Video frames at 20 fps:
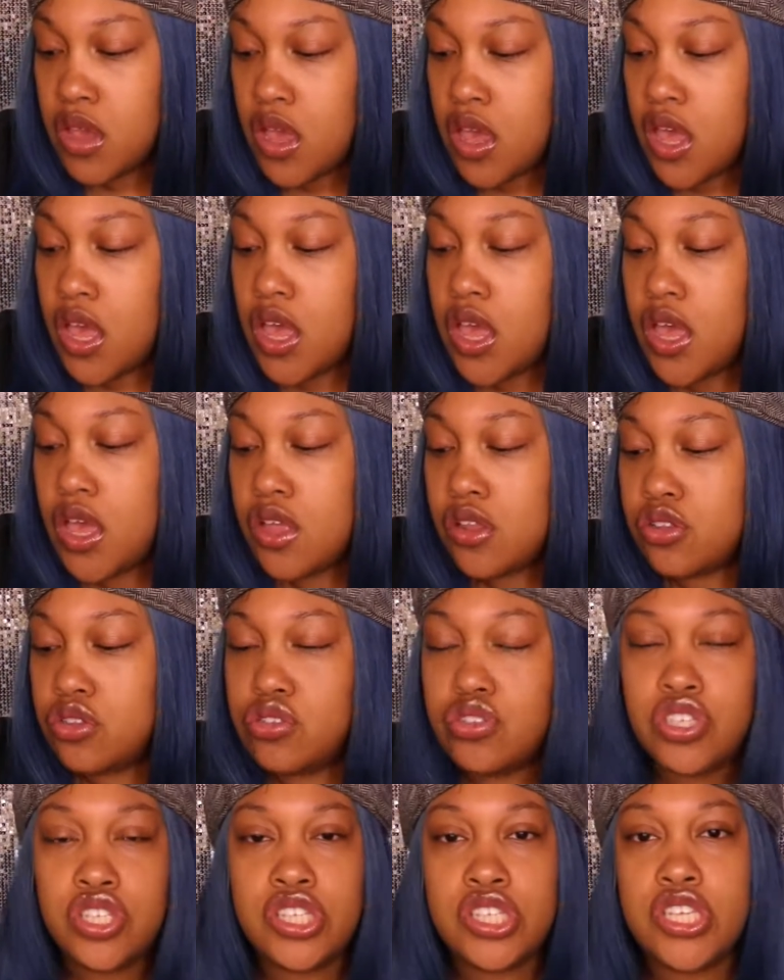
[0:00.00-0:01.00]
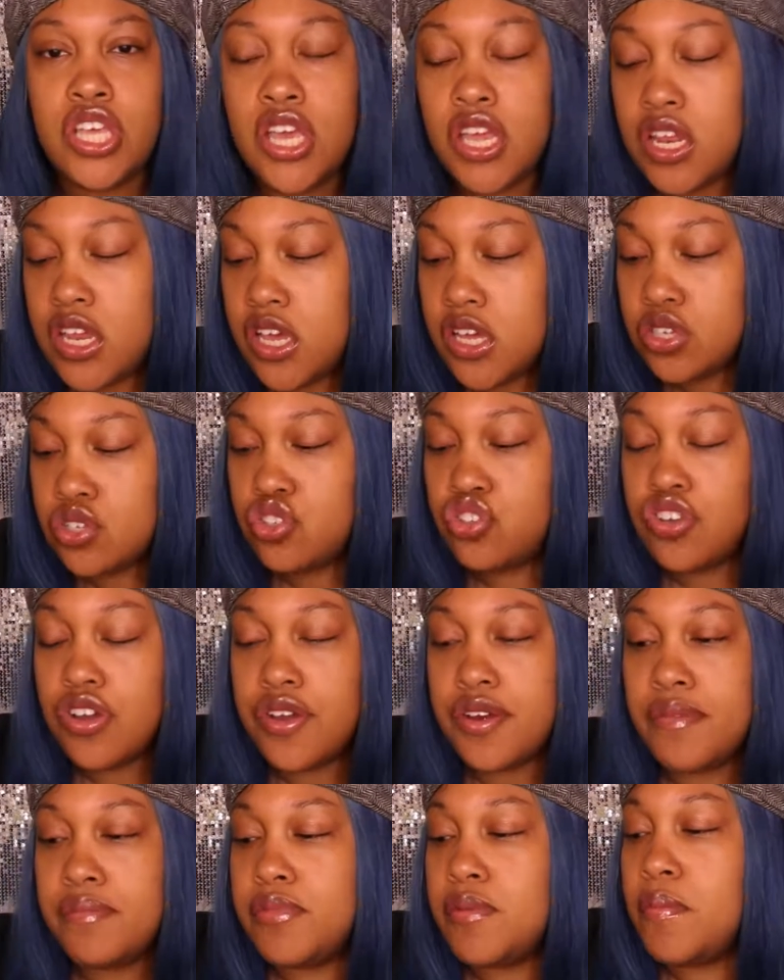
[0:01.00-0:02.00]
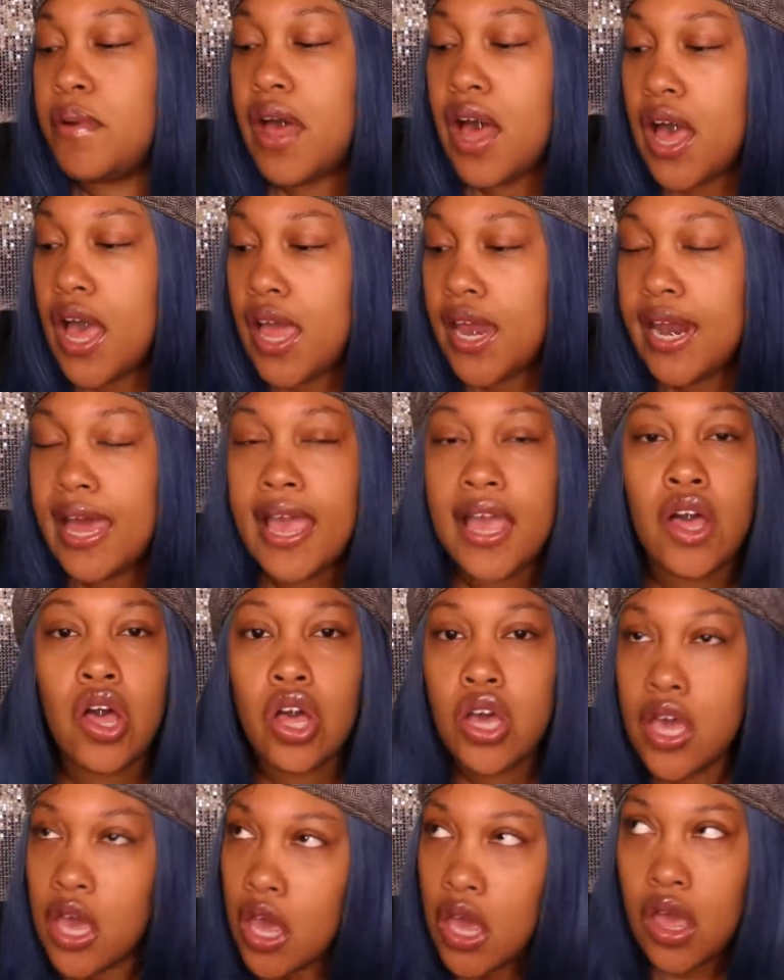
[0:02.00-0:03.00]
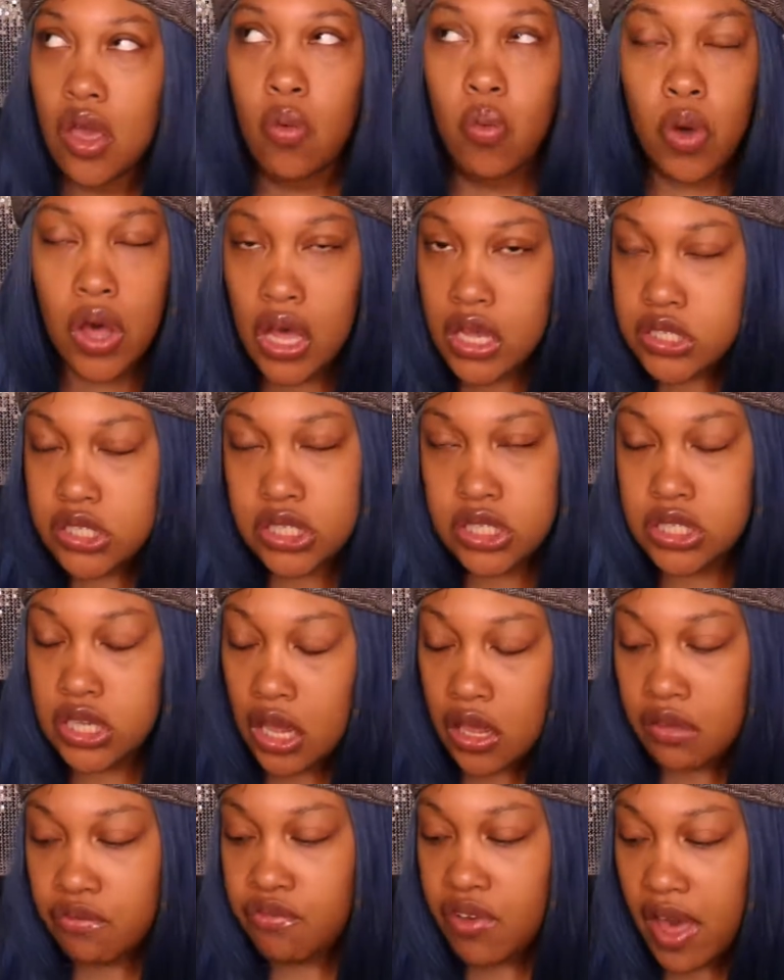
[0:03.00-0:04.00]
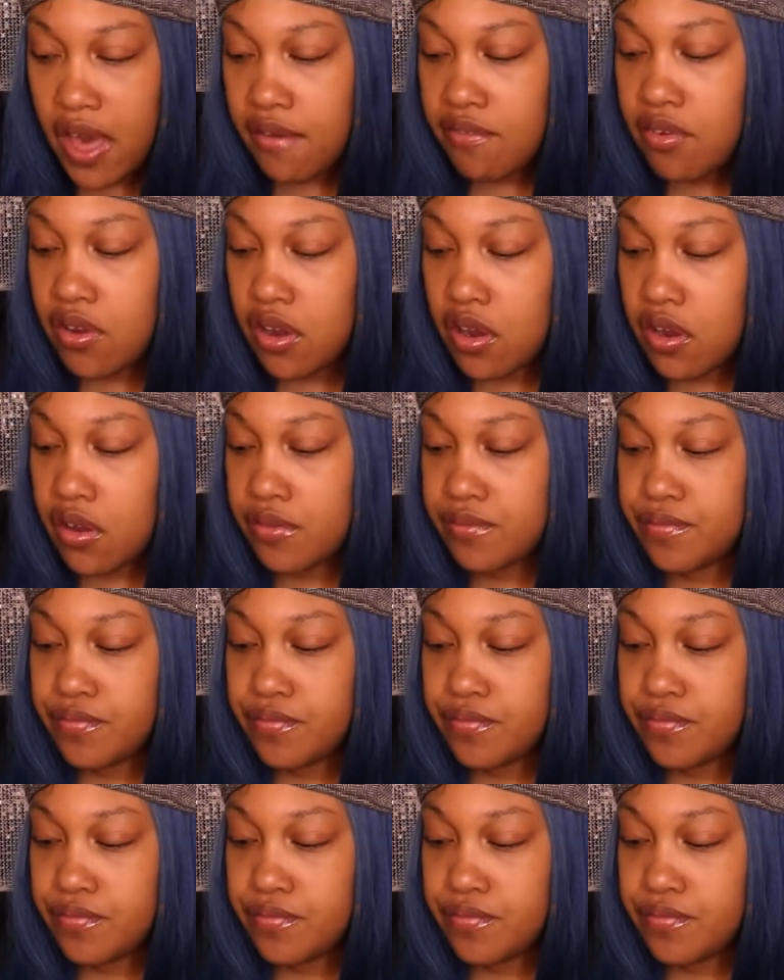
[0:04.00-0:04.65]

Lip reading: And sitting here stirring up the pot like, okay, why is it taking forever?